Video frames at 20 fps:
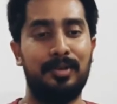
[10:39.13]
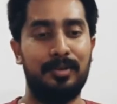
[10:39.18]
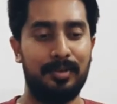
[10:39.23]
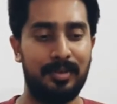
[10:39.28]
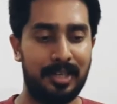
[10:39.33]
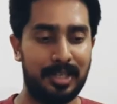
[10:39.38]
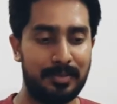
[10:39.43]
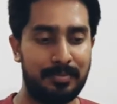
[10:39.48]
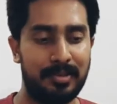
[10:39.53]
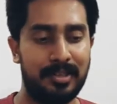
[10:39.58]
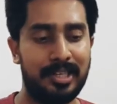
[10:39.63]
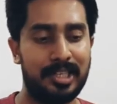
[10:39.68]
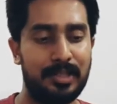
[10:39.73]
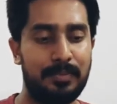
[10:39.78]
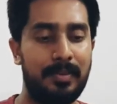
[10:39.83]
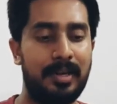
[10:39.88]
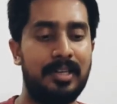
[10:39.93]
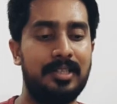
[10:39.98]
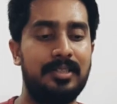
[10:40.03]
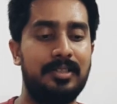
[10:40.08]
husband
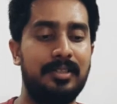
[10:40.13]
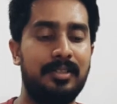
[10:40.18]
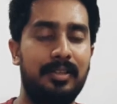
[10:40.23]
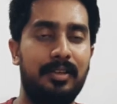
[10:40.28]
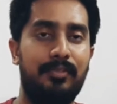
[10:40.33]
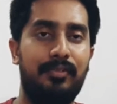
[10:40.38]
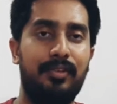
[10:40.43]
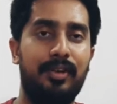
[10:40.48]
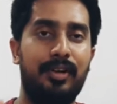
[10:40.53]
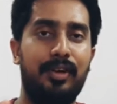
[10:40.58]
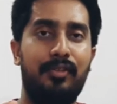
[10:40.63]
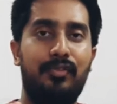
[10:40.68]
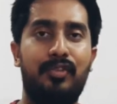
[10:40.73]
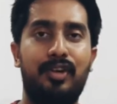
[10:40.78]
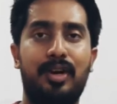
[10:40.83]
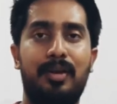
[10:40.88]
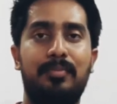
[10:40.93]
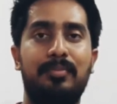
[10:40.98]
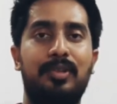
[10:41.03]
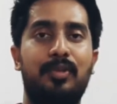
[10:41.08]
expects
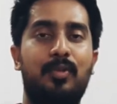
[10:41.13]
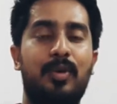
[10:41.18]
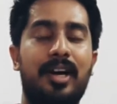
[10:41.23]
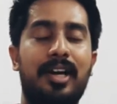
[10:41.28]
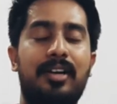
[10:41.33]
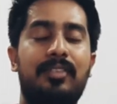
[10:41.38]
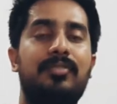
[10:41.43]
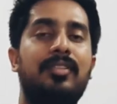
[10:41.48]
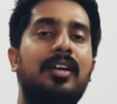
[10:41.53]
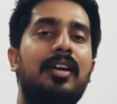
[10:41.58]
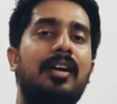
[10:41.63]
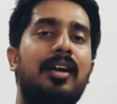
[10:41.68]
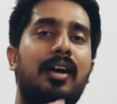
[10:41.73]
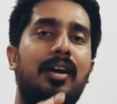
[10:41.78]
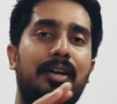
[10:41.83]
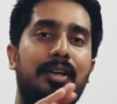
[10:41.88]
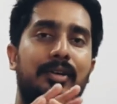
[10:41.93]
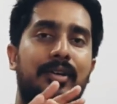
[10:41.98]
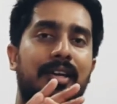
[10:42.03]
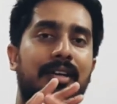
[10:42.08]
from the wife.
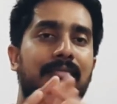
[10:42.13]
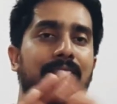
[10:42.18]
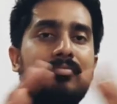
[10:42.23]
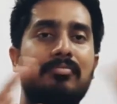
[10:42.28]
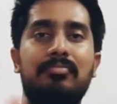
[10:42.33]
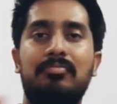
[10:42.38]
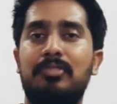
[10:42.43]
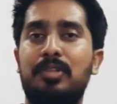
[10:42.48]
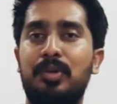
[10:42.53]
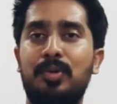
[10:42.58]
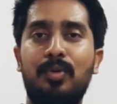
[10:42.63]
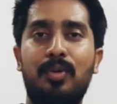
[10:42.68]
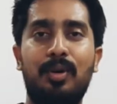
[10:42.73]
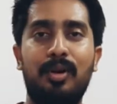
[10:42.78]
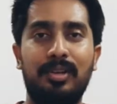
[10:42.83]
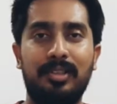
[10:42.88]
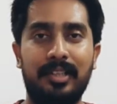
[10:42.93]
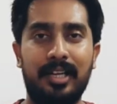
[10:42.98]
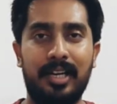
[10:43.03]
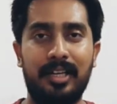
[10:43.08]
You can do
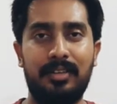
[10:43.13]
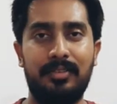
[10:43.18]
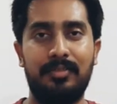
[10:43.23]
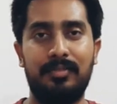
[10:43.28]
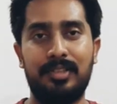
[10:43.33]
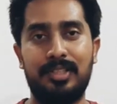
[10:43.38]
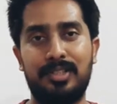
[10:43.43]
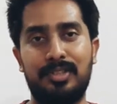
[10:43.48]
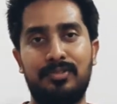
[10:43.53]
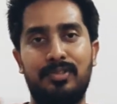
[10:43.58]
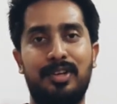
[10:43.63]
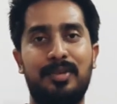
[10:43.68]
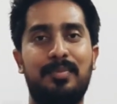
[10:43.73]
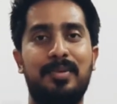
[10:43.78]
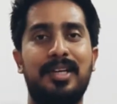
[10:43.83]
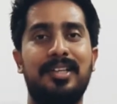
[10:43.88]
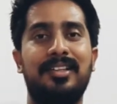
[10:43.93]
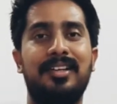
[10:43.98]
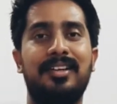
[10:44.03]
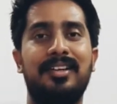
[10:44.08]
all that, which would
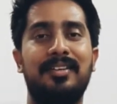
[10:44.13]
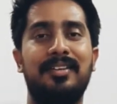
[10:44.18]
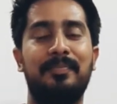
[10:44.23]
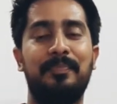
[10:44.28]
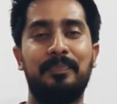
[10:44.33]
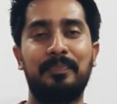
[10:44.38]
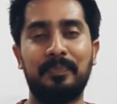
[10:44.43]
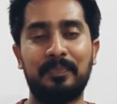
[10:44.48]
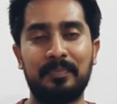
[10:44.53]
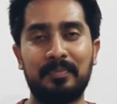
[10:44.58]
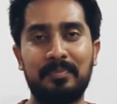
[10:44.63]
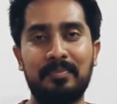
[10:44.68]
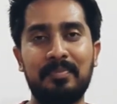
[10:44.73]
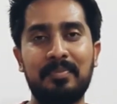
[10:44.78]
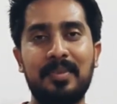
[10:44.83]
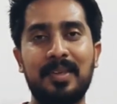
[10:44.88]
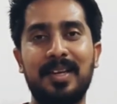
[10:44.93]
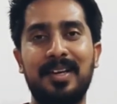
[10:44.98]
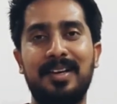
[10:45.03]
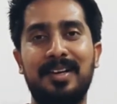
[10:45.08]
be the
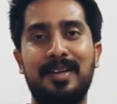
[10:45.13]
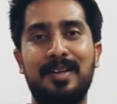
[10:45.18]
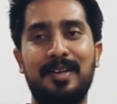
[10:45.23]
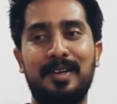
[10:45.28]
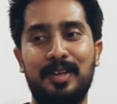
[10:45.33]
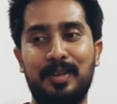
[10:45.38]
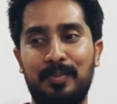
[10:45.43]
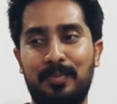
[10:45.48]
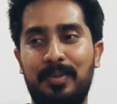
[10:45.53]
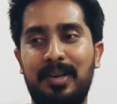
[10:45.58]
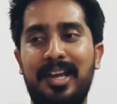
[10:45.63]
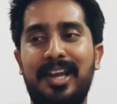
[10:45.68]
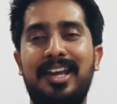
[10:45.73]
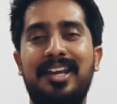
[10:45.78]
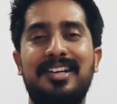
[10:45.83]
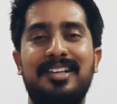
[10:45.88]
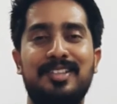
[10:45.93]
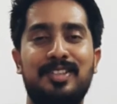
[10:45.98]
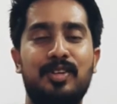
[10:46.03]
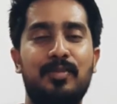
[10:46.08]

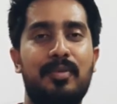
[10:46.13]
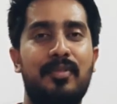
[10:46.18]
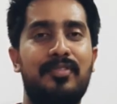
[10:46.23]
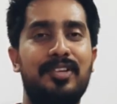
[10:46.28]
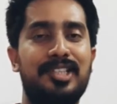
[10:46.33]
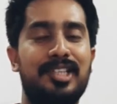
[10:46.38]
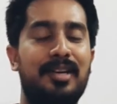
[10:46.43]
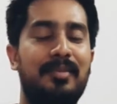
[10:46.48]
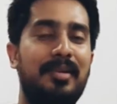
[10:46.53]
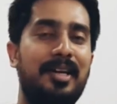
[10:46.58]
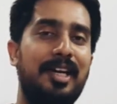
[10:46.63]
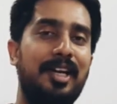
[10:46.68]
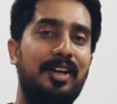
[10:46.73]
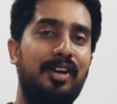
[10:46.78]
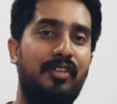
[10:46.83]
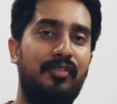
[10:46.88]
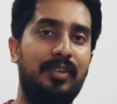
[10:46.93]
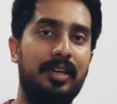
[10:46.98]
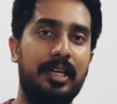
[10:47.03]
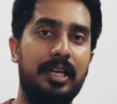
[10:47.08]
plain superficial
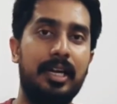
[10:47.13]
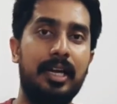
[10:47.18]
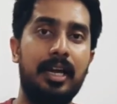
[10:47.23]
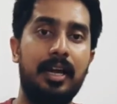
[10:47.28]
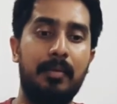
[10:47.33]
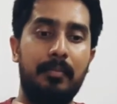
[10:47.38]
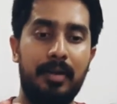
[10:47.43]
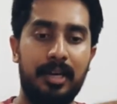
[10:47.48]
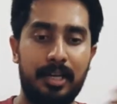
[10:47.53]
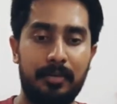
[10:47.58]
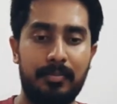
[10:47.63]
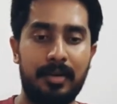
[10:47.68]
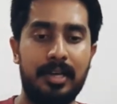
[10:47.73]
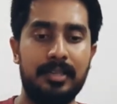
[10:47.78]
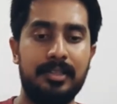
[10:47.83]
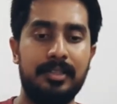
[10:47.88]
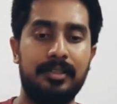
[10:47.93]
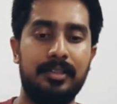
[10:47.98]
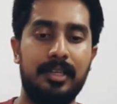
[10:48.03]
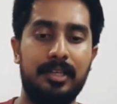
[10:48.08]
meaning of it. But
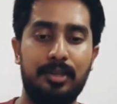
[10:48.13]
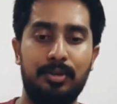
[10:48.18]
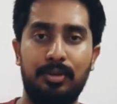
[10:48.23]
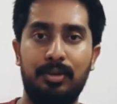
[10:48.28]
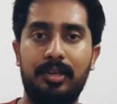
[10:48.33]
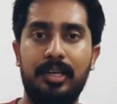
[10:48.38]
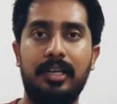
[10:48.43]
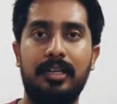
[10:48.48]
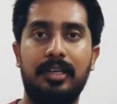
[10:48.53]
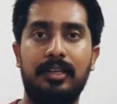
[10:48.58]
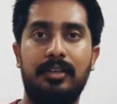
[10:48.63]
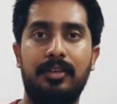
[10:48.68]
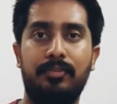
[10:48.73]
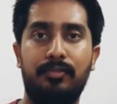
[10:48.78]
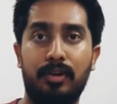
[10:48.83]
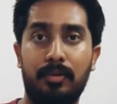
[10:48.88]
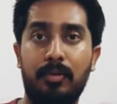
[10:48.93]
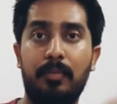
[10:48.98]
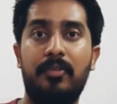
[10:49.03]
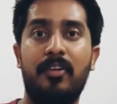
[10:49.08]
imagine that you look at it
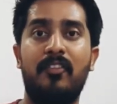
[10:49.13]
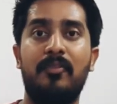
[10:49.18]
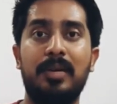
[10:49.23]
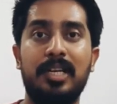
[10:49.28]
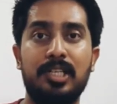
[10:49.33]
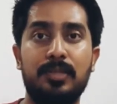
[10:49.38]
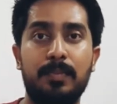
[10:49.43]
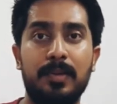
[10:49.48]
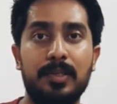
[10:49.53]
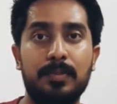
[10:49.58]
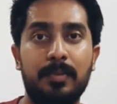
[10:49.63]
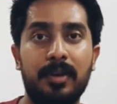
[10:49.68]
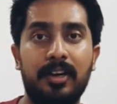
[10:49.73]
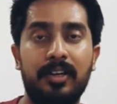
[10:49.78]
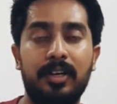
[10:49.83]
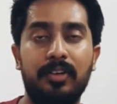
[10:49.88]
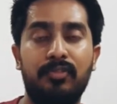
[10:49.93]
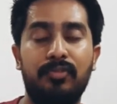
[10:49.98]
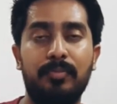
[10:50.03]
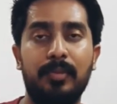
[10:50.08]
from a feminist
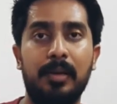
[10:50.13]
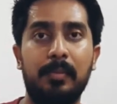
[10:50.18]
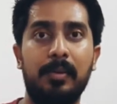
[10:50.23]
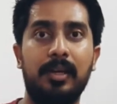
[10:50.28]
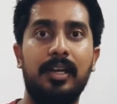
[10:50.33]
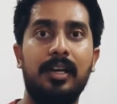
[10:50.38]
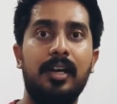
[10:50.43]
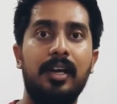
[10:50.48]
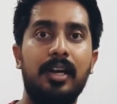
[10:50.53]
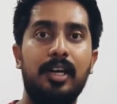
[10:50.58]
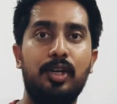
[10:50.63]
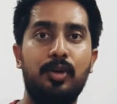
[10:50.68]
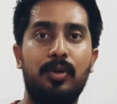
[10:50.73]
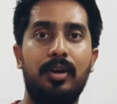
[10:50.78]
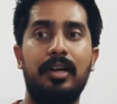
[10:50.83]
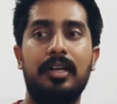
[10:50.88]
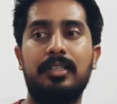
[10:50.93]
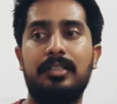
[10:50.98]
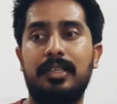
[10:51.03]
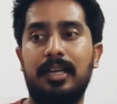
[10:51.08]
perspective. Maybe you
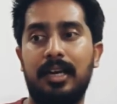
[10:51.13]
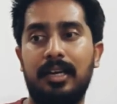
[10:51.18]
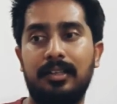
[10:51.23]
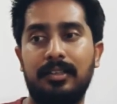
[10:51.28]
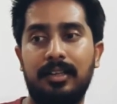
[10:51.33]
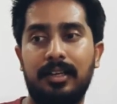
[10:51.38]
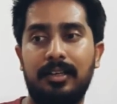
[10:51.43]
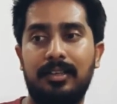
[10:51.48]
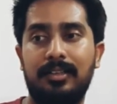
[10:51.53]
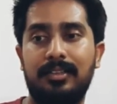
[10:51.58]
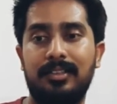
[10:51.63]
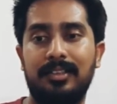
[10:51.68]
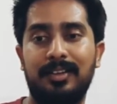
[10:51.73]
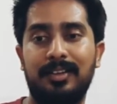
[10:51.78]
understand that